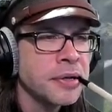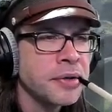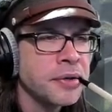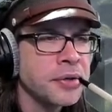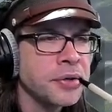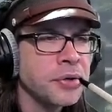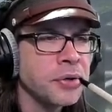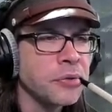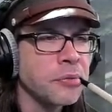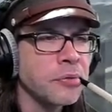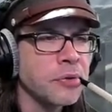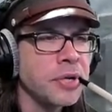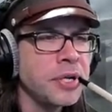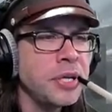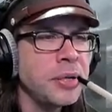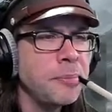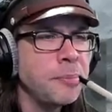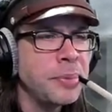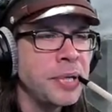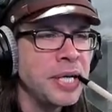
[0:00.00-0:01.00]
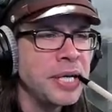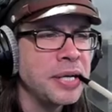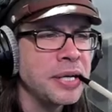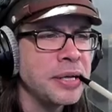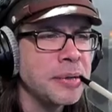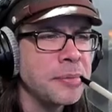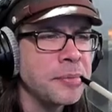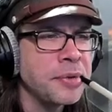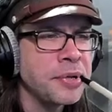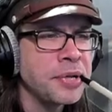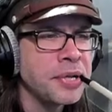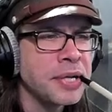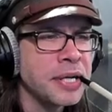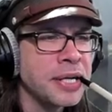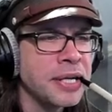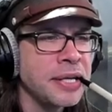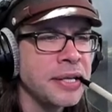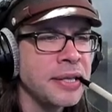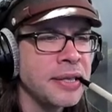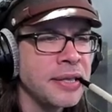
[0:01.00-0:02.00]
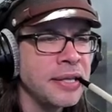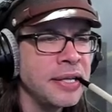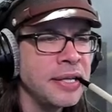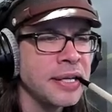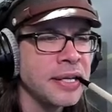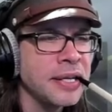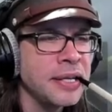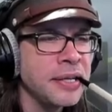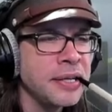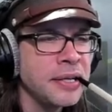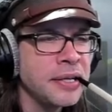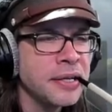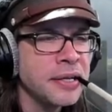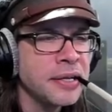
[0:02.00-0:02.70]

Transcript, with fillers: Of so running bombs, I think,